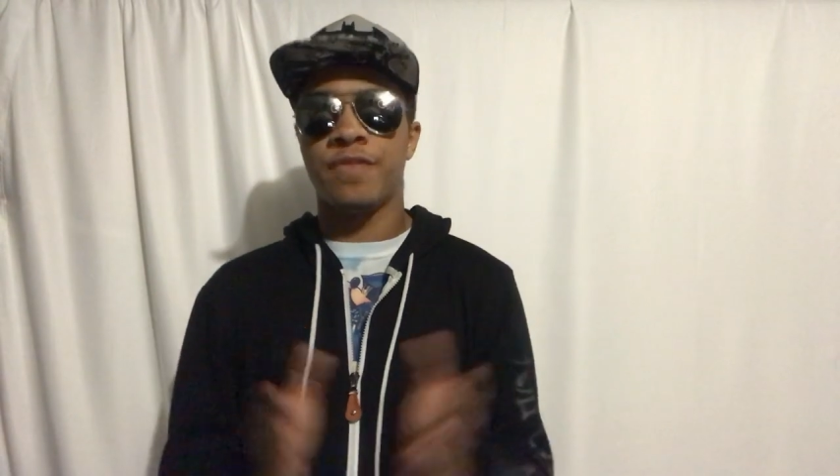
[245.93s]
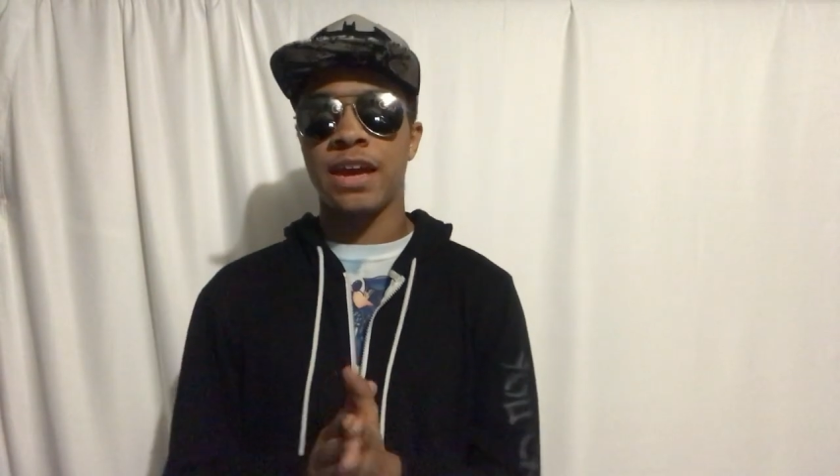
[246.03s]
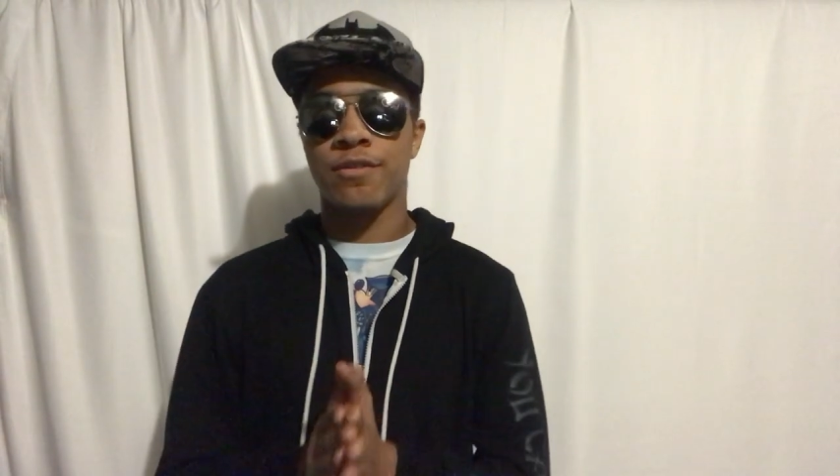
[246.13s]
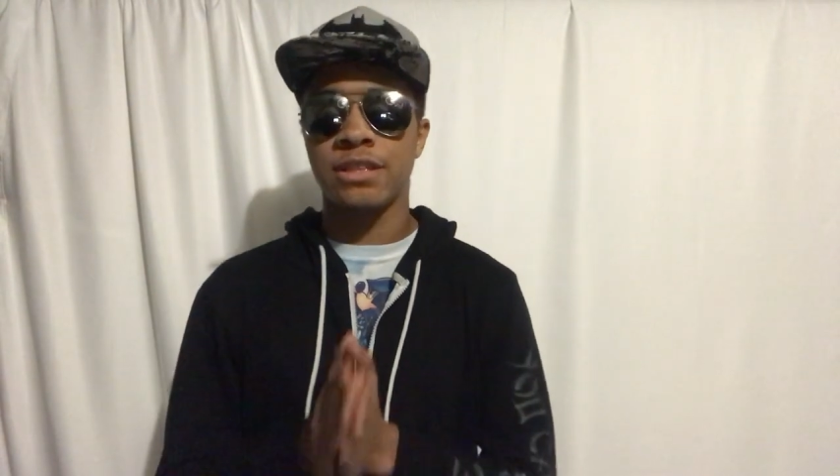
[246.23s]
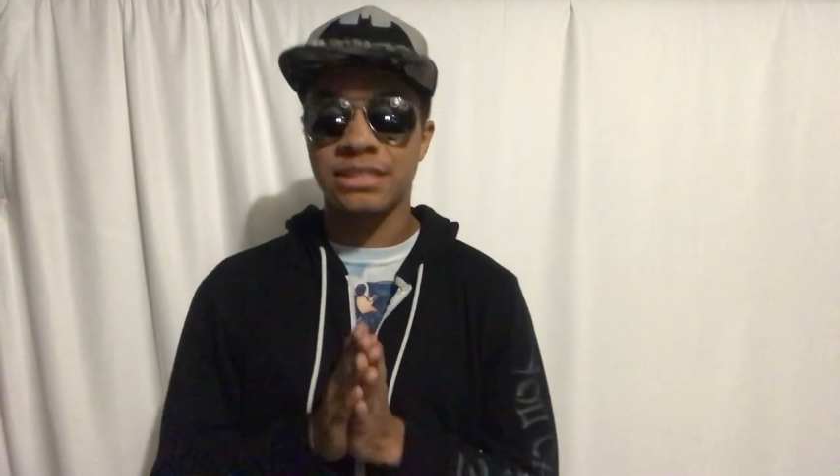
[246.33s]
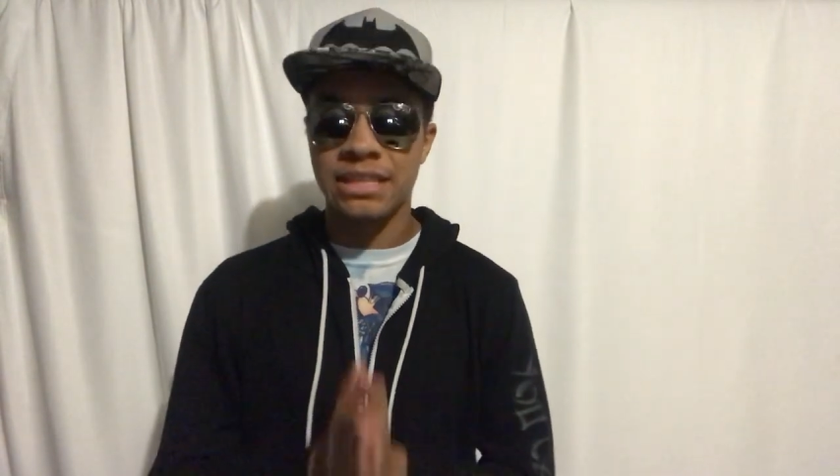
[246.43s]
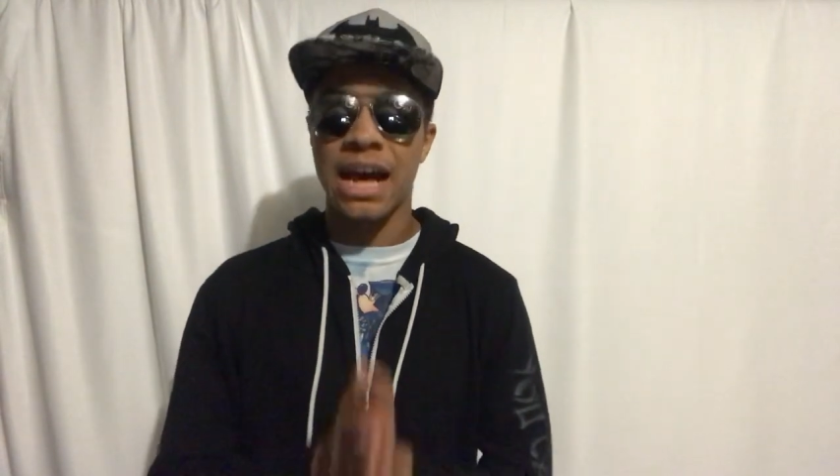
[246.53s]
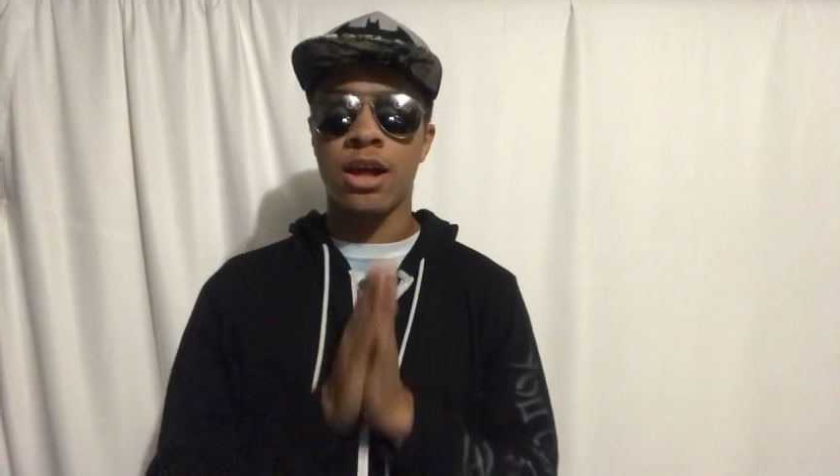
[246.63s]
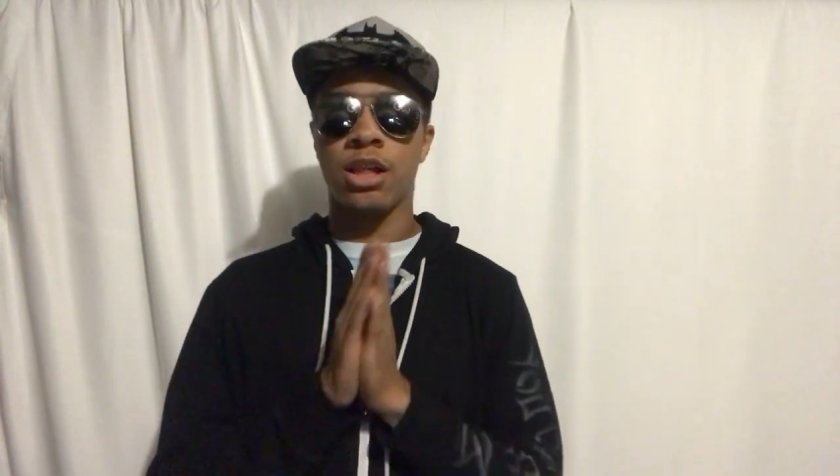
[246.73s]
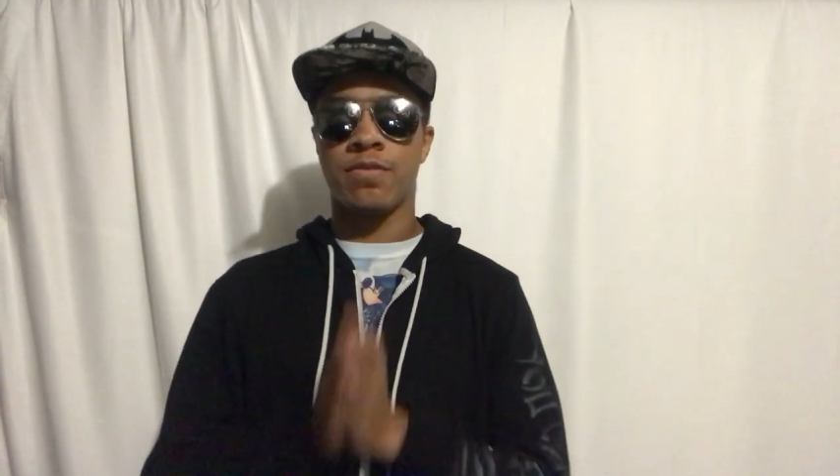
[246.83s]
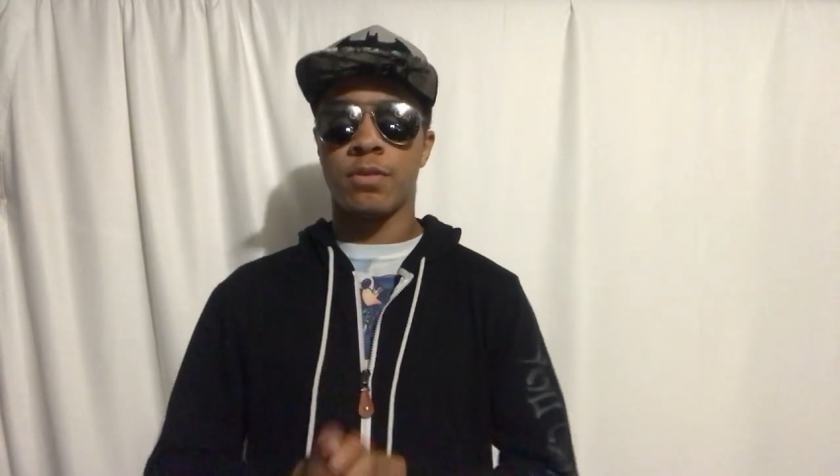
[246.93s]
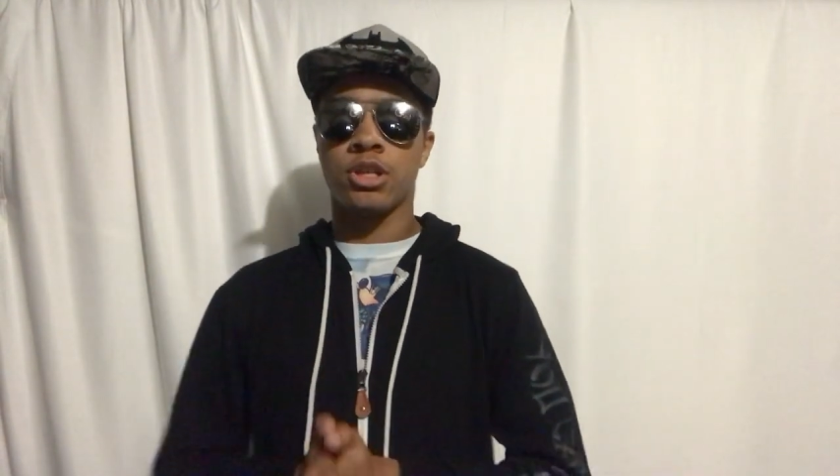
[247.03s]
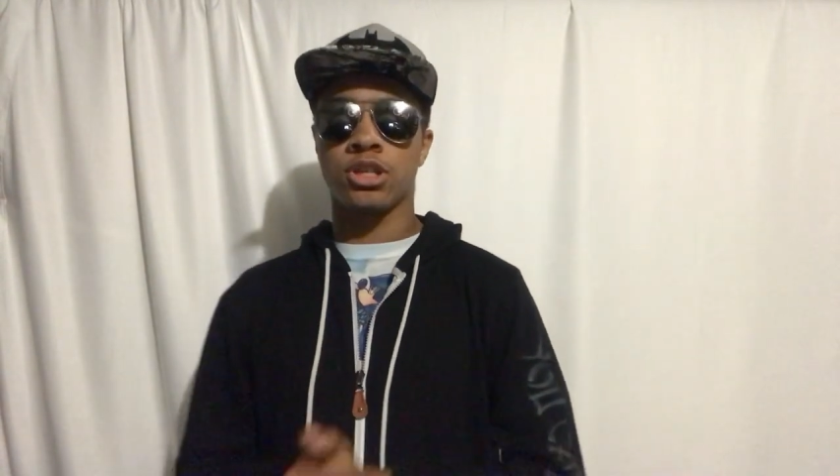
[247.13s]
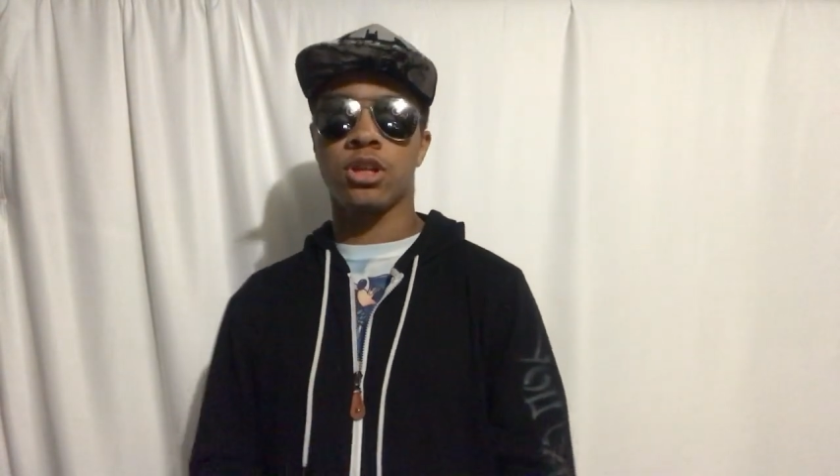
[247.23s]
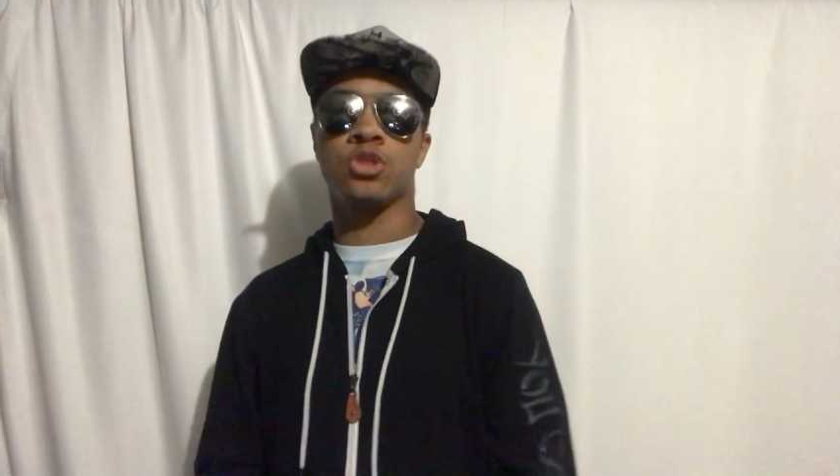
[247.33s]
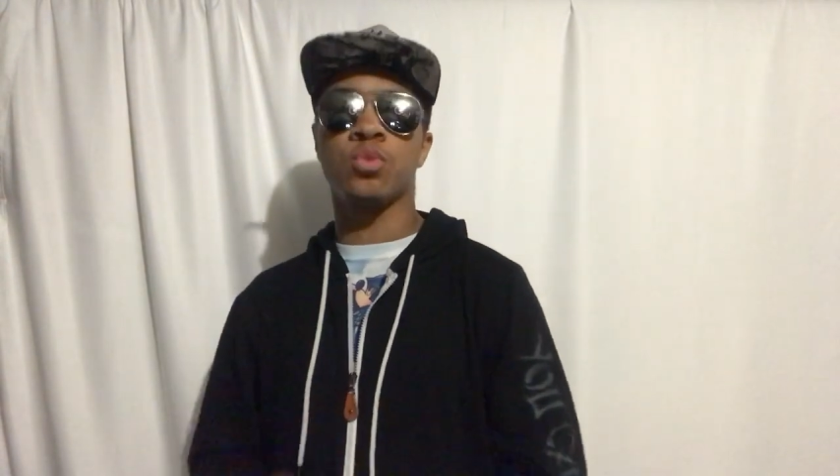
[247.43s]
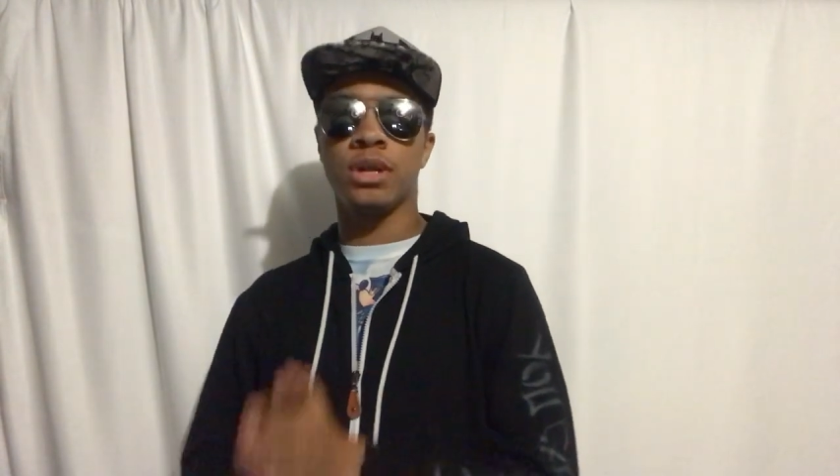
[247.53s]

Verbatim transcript: favorite style of martial arts?